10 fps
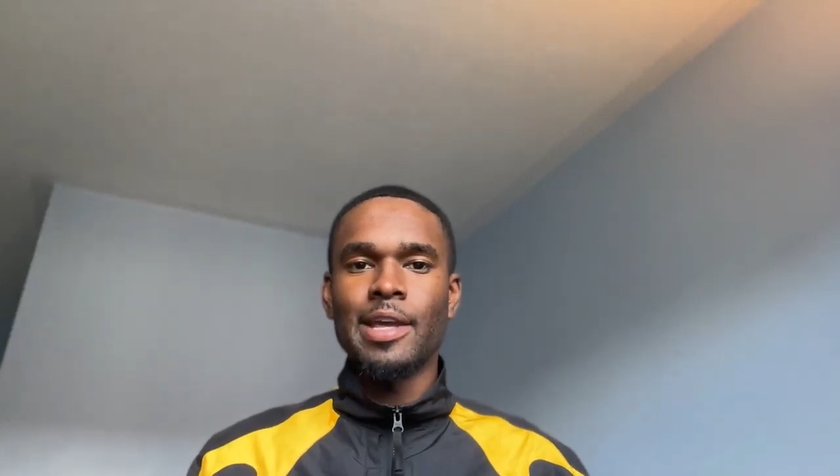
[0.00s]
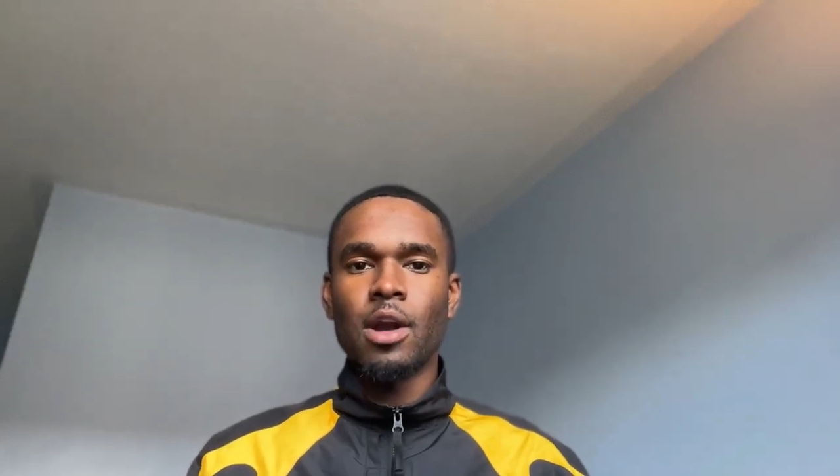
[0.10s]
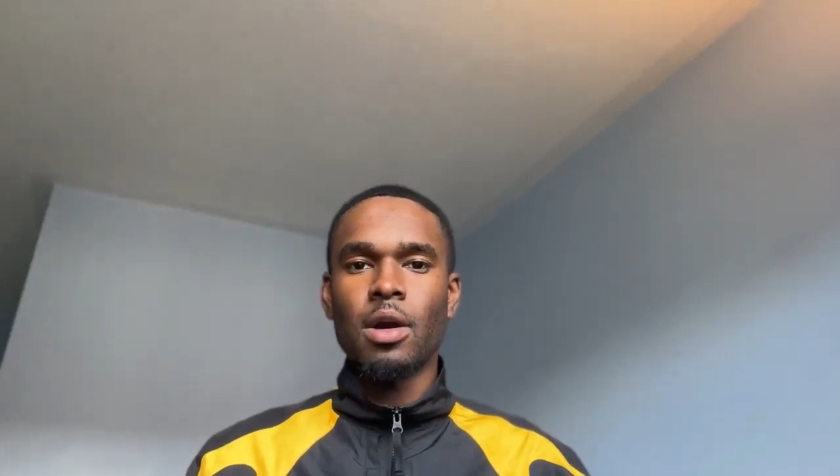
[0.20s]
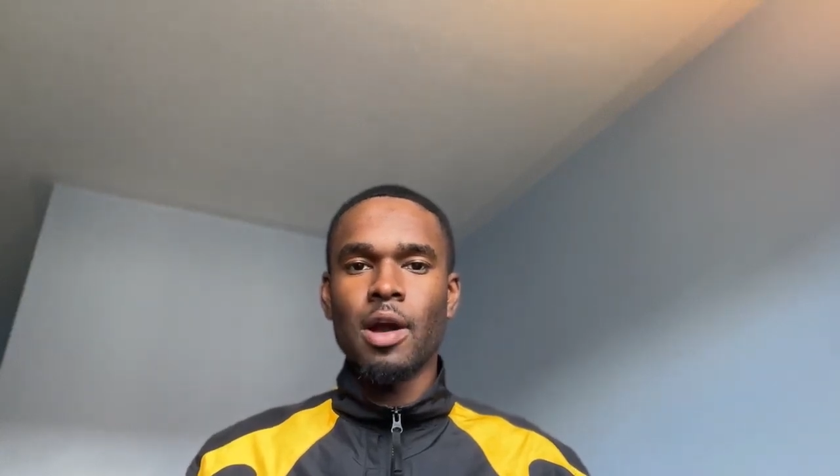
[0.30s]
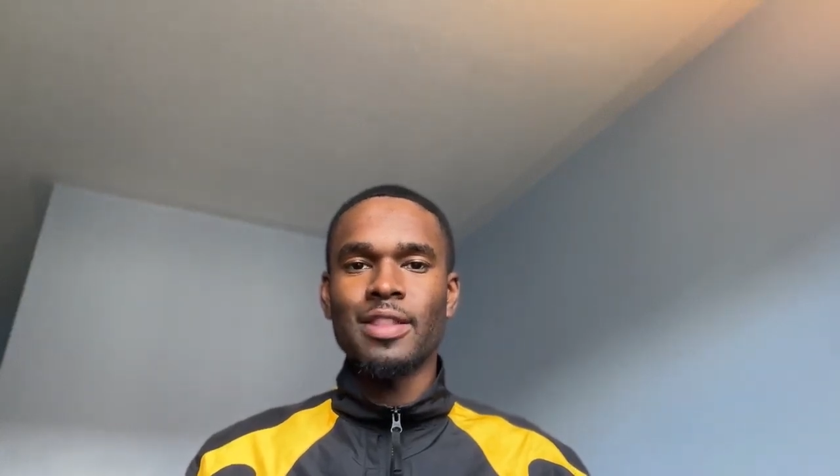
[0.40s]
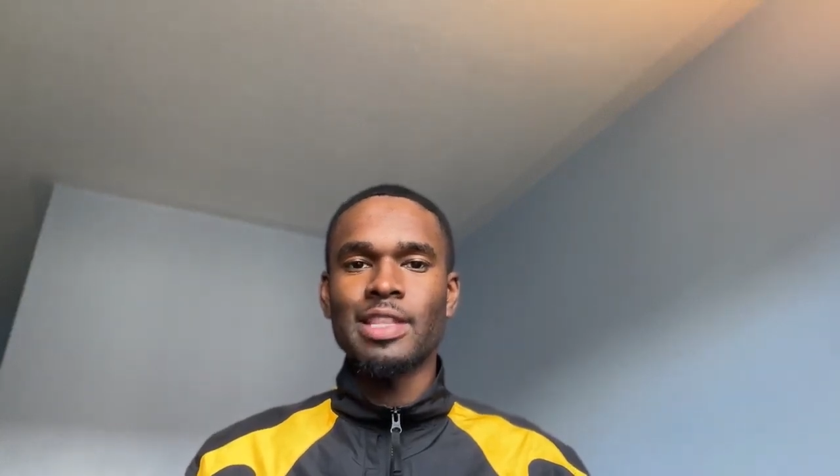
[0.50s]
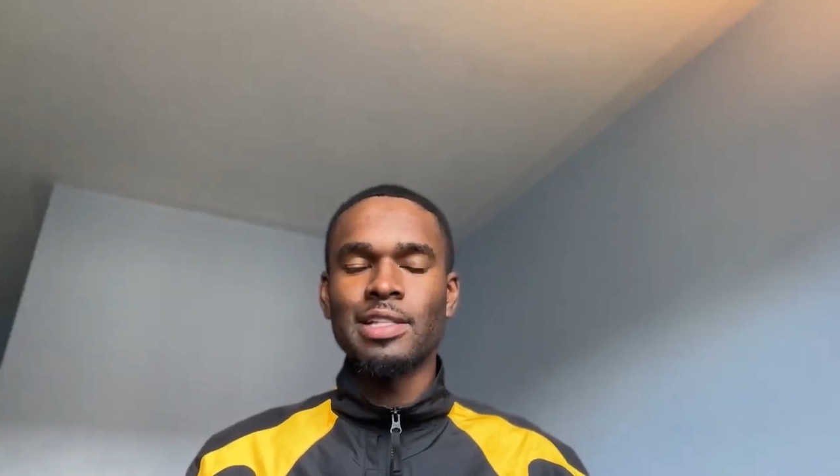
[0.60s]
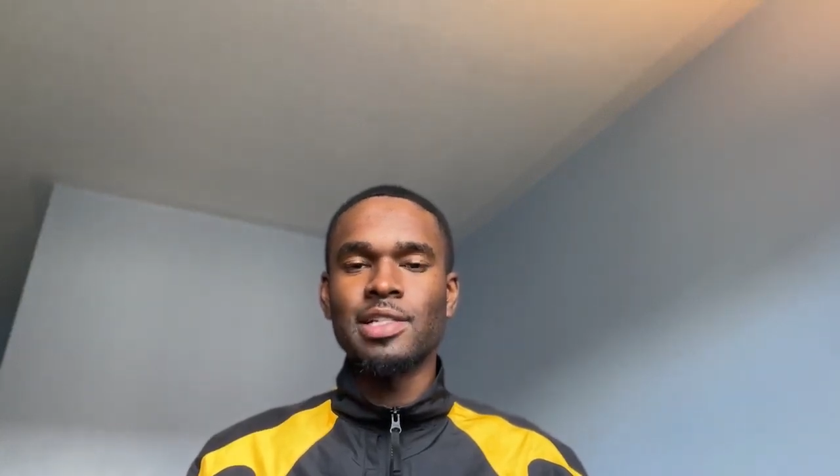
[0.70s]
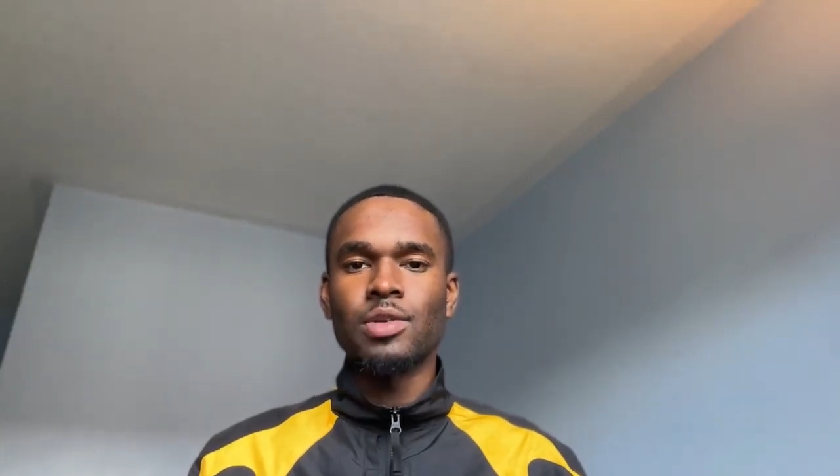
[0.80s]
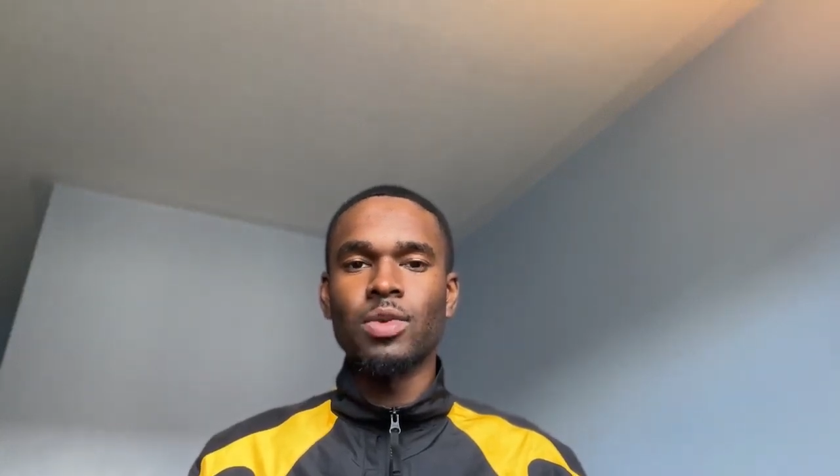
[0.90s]
are
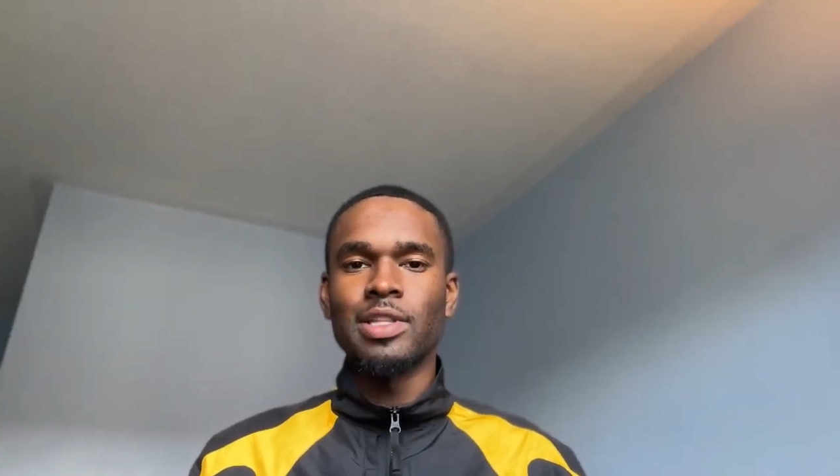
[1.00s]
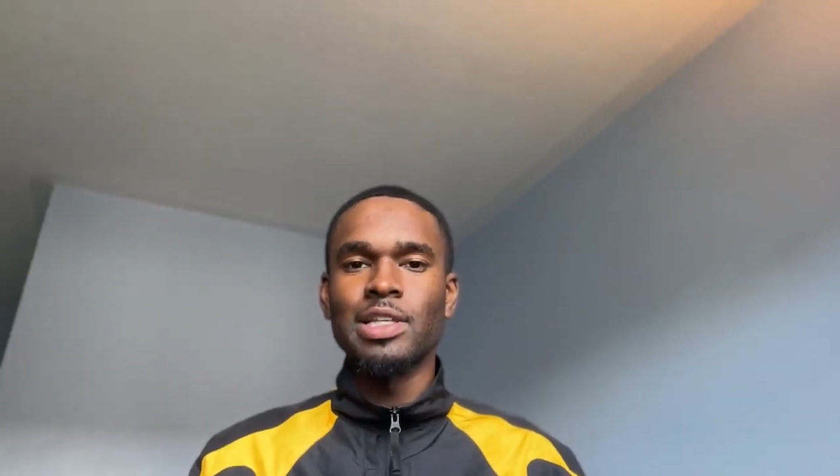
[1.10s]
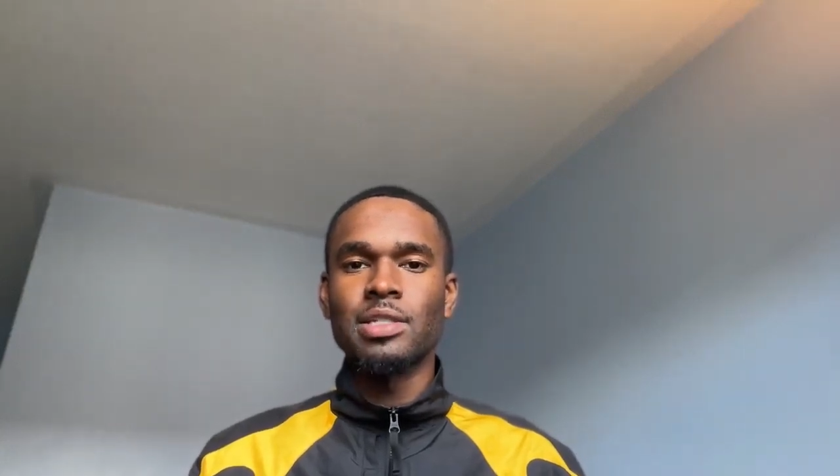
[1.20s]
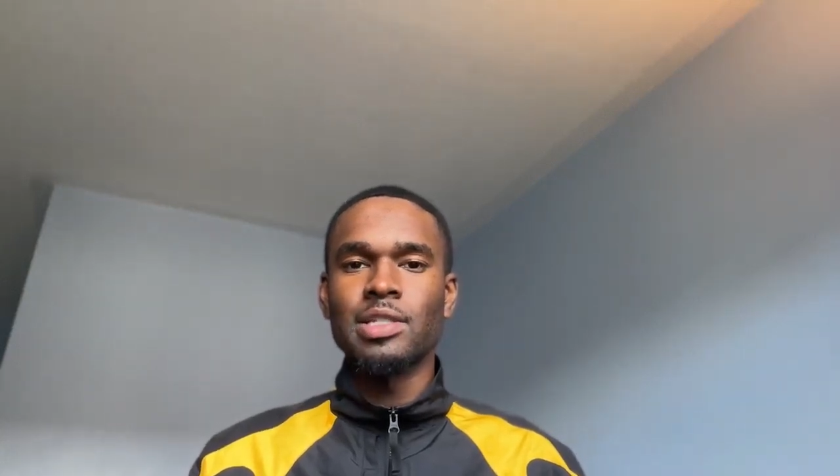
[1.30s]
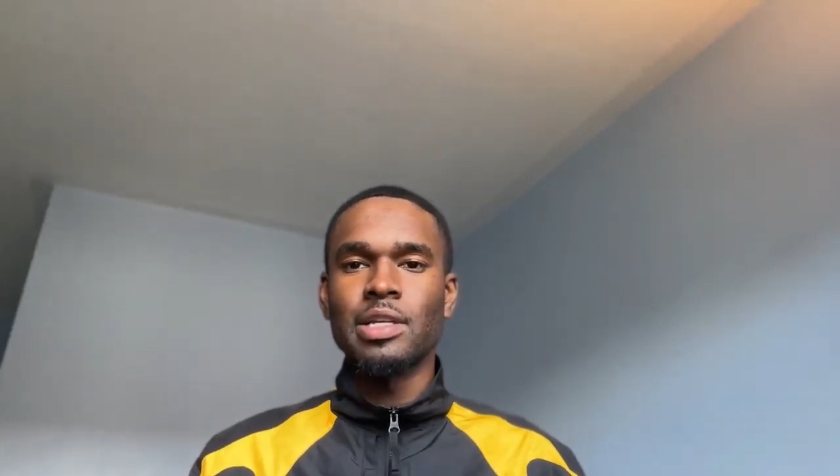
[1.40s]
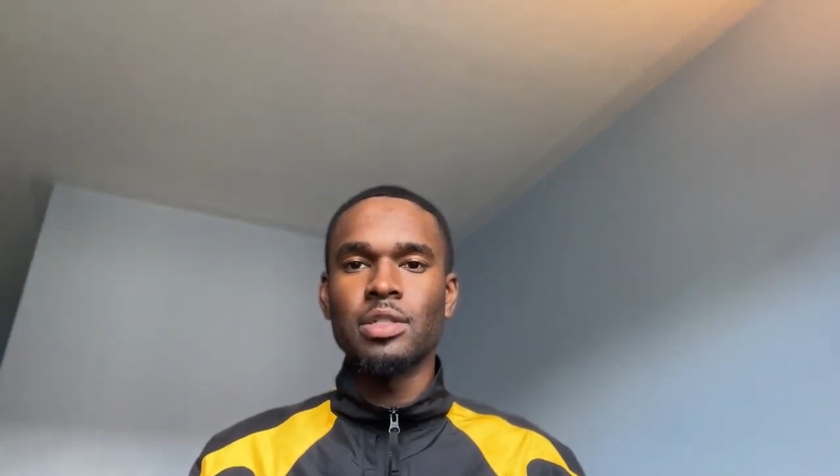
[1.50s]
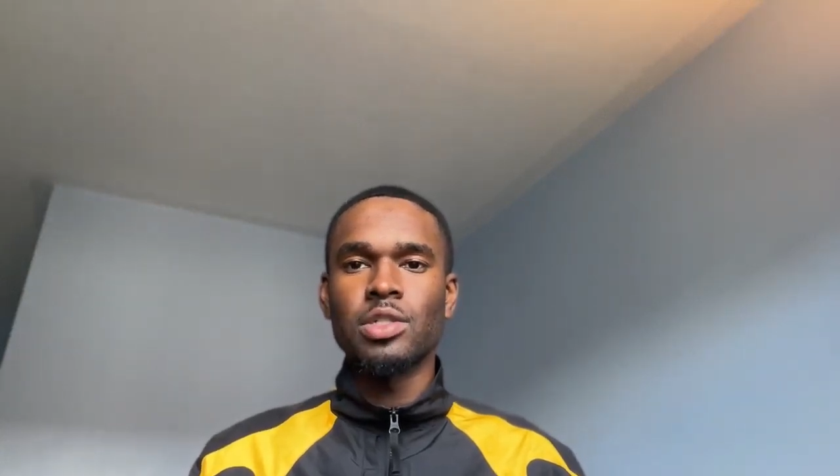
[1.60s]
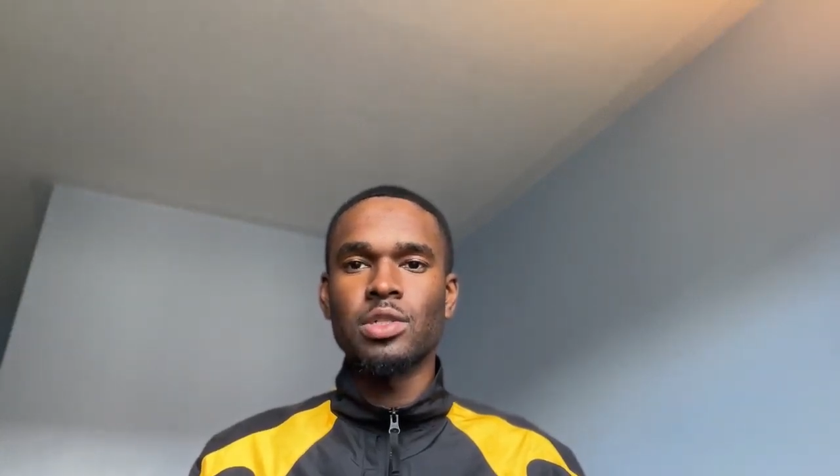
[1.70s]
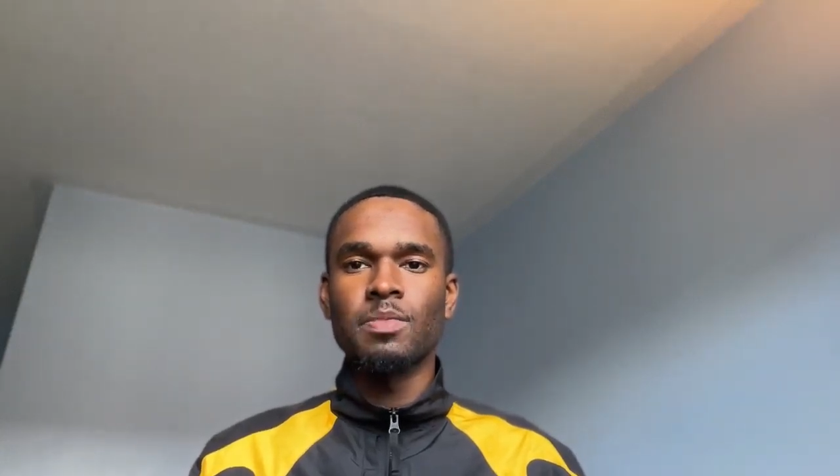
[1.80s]
authentic with these things,